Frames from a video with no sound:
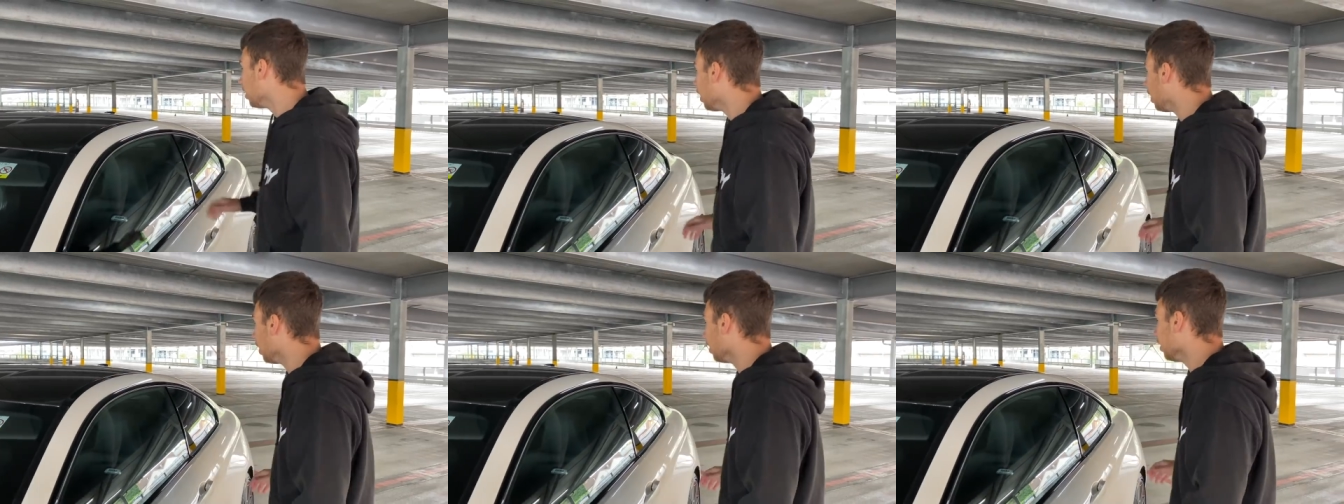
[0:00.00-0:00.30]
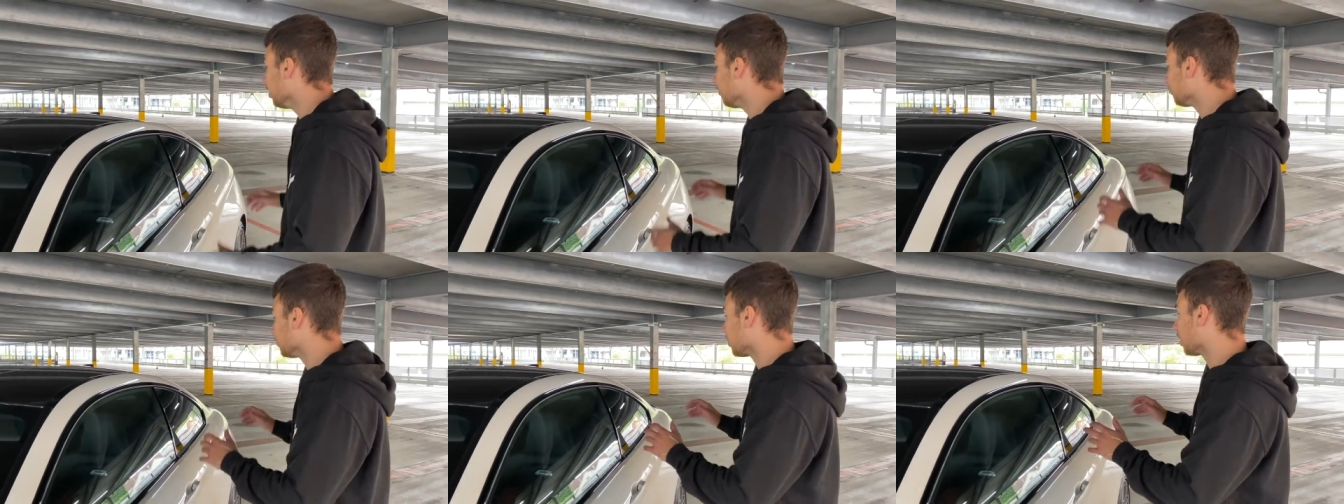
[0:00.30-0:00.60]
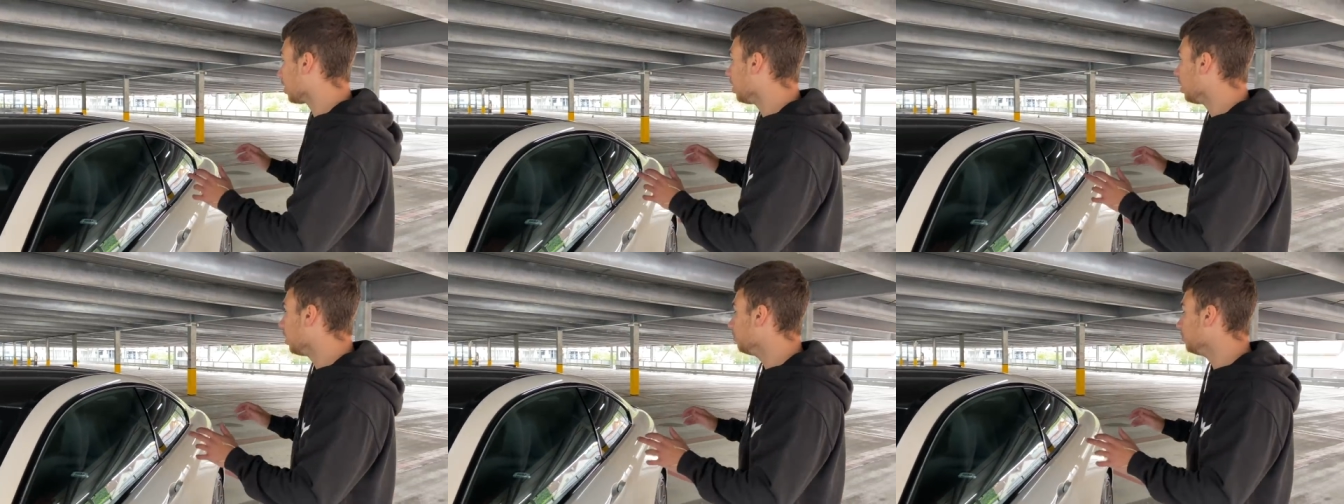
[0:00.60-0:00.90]
I love the
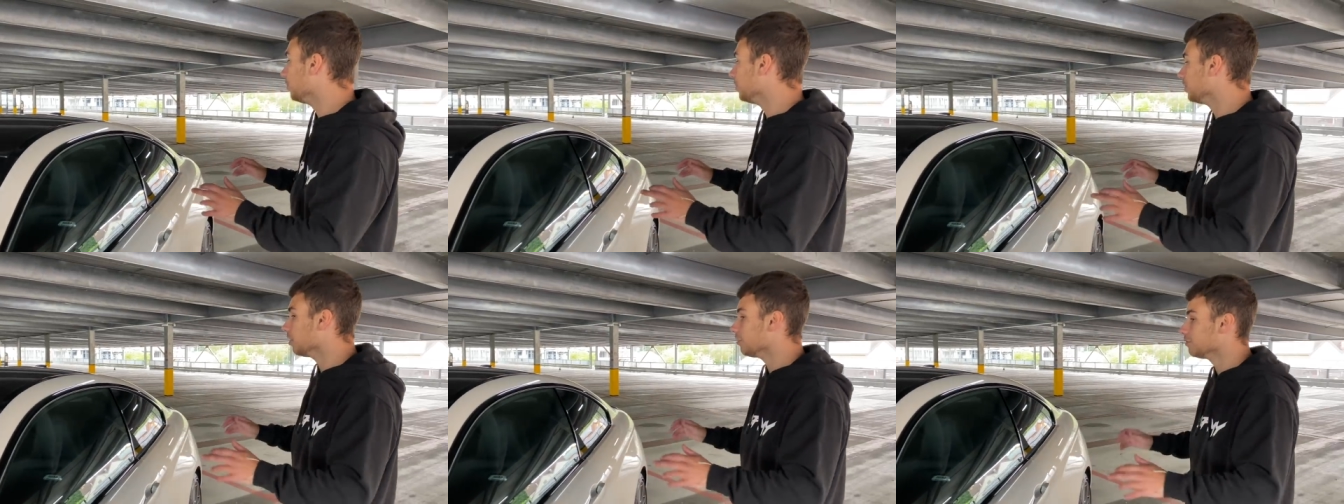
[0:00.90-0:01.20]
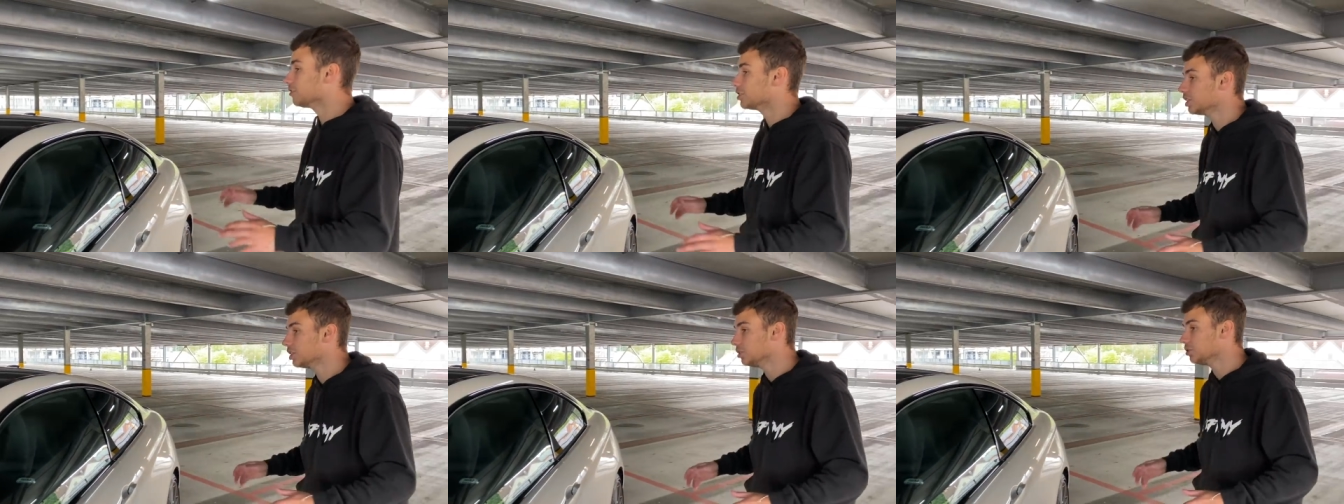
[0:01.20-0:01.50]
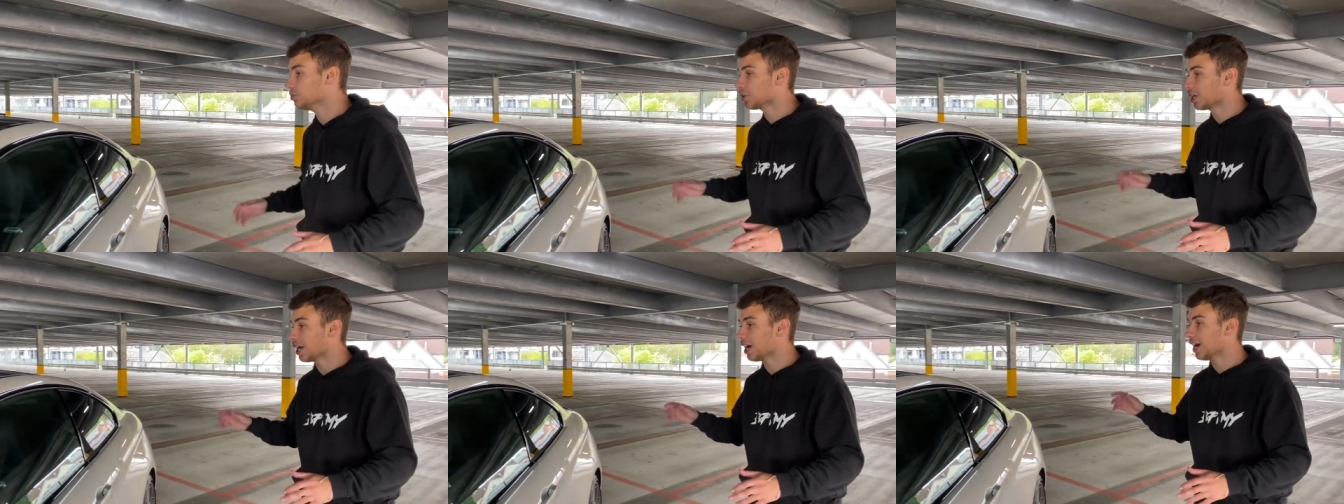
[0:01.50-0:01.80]
carbon. Obviously
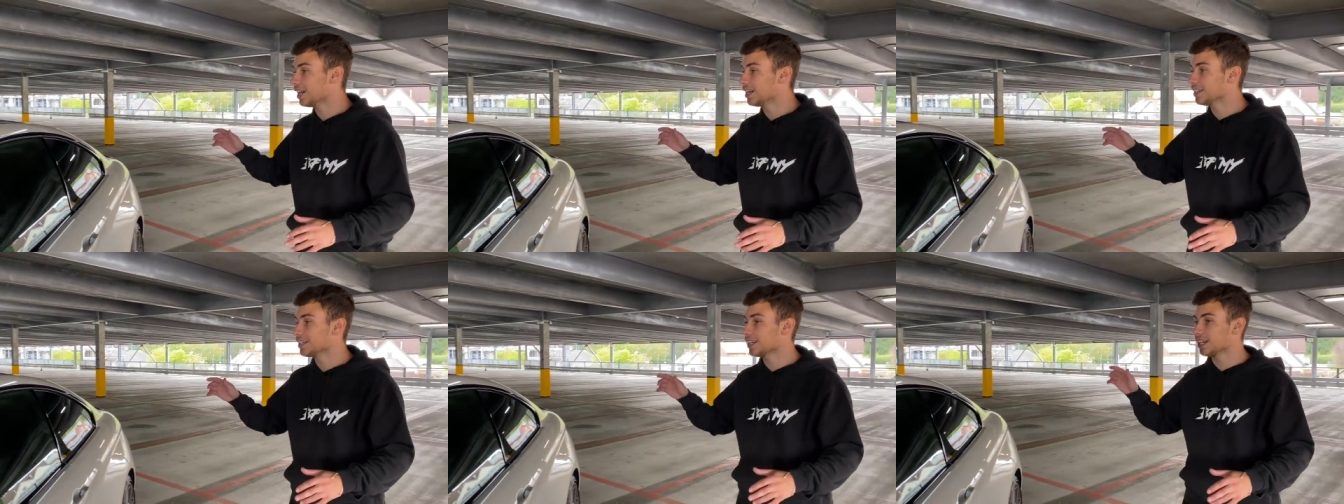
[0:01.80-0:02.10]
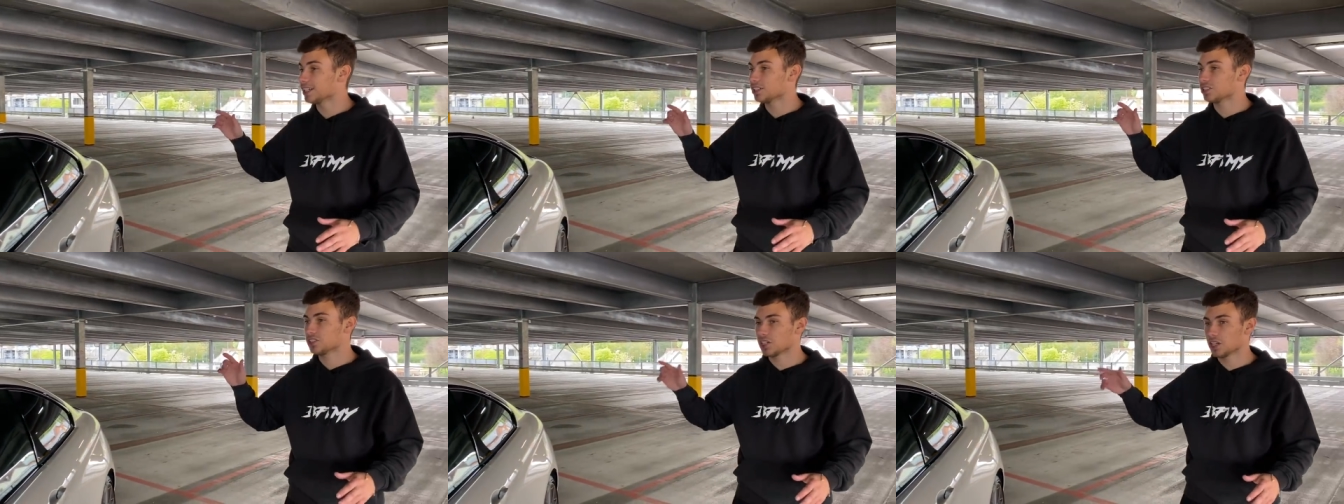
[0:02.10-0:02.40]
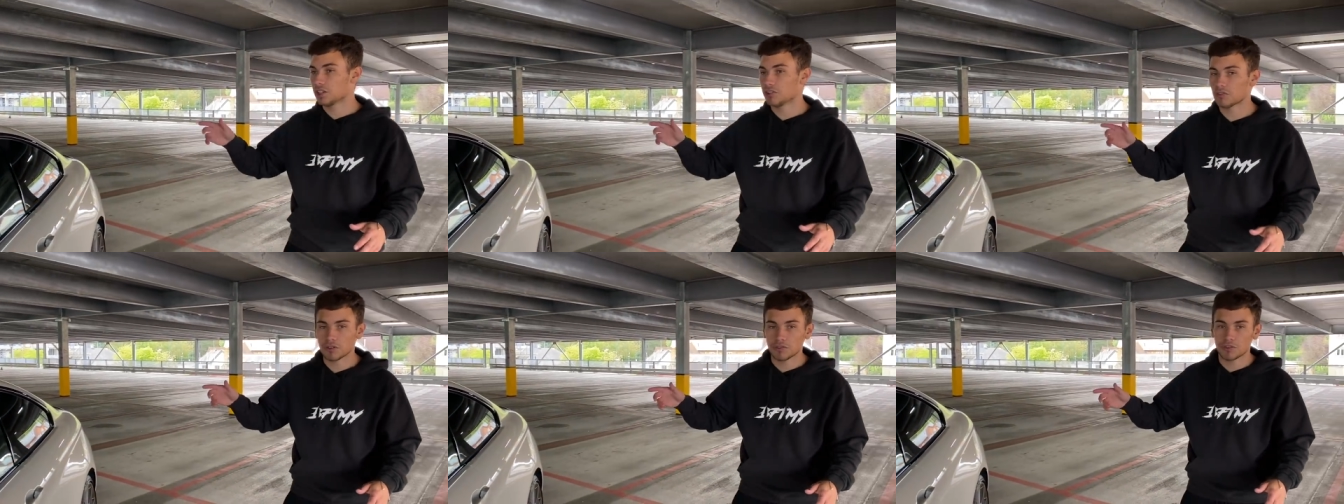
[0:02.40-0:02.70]
you can get a
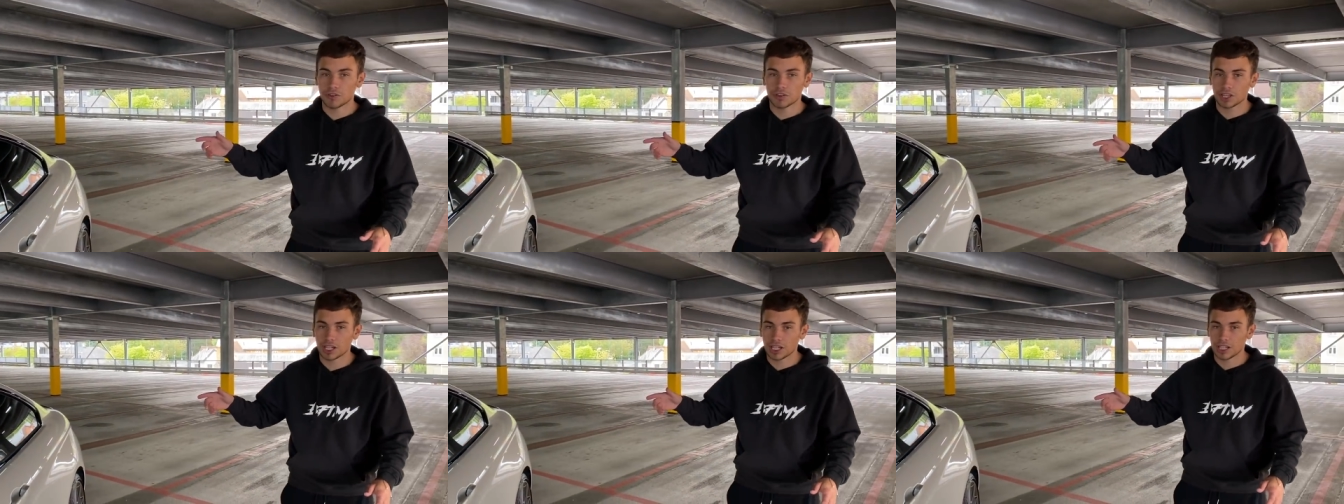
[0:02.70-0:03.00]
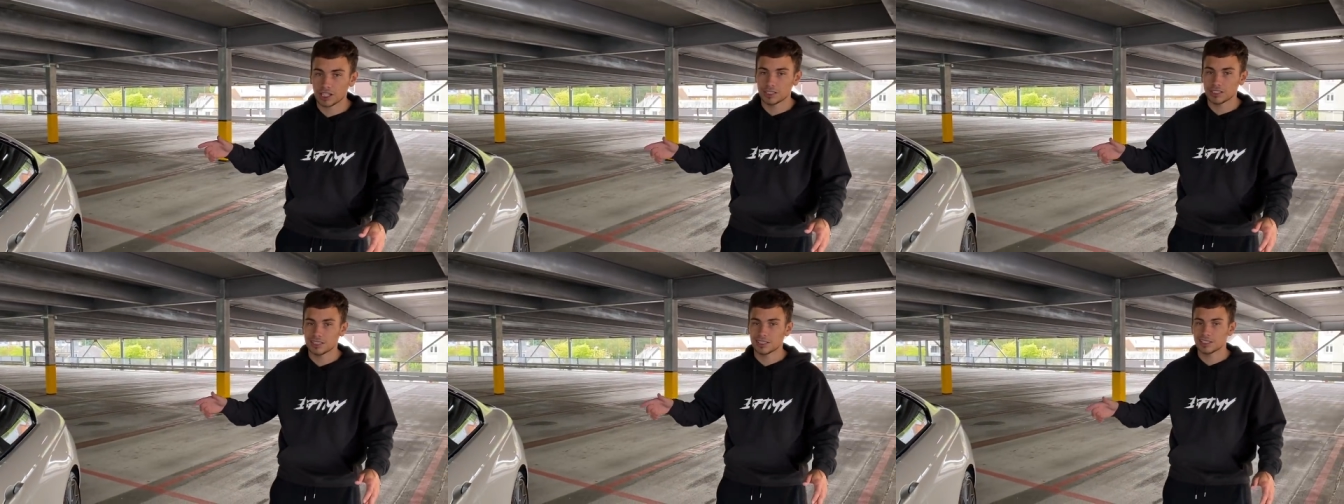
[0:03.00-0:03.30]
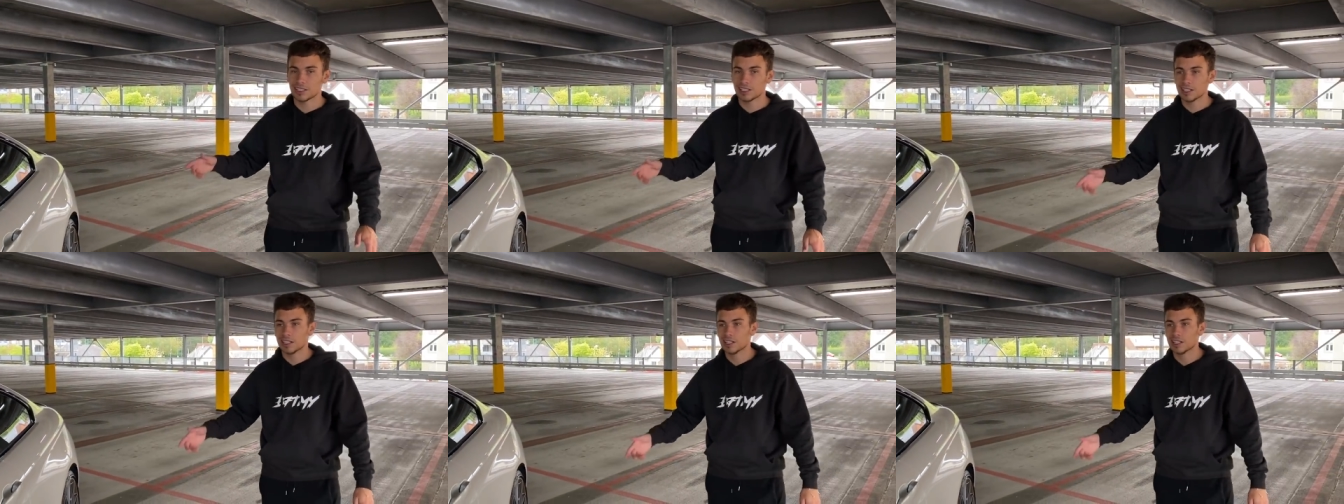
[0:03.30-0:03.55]
sunroof on these